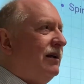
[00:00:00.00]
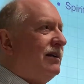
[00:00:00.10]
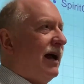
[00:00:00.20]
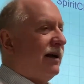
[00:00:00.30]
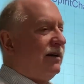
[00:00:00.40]

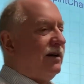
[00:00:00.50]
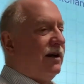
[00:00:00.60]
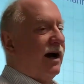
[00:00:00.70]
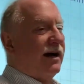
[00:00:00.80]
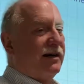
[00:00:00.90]
that
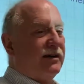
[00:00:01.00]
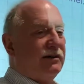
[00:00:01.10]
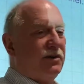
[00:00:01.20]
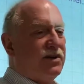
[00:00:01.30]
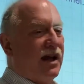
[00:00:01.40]

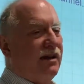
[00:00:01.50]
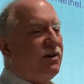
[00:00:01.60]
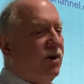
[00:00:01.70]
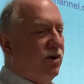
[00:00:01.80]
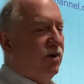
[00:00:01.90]
was kind of
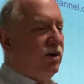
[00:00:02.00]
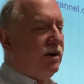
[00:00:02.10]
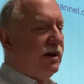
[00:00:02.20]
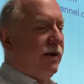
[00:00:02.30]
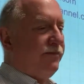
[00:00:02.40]

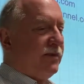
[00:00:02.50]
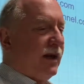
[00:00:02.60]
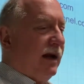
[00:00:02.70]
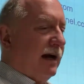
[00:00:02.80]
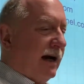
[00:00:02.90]
cool,
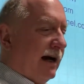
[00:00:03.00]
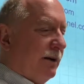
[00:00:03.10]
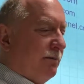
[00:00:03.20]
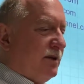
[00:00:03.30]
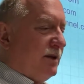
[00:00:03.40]

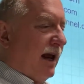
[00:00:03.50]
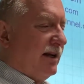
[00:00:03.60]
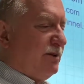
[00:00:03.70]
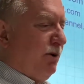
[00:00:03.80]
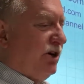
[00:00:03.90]
and
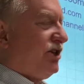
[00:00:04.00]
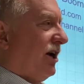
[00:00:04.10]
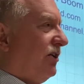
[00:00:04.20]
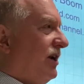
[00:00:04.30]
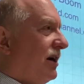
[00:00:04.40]

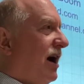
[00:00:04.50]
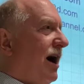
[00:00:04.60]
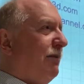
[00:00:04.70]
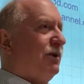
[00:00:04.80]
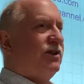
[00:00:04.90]

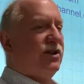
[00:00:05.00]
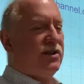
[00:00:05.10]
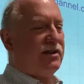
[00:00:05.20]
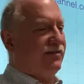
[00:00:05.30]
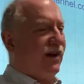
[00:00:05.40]
SpiritChannel.com, which
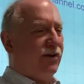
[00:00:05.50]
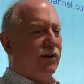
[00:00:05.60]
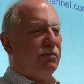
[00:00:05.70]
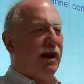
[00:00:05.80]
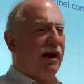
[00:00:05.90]
is
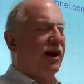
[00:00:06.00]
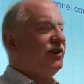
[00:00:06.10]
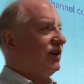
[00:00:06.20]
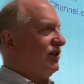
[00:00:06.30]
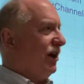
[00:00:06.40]
founded by
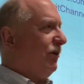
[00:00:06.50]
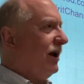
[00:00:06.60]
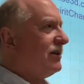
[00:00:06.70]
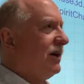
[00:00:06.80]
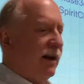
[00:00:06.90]
Isaac
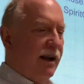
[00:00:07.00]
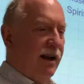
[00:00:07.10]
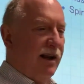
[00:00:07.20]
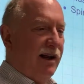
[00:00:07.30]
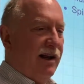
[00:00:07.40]
Tigret.
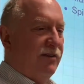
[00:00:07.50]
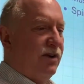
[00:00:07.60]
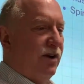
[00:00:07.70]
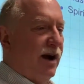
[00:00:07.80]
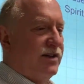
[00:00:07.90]
If
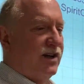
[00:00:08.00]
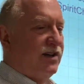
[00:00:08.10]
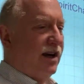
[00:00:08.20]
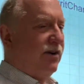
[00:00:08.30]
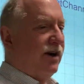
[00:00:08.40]
you know Isaac
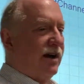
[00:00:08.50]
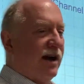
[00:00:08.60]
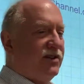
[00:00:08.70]
Tigret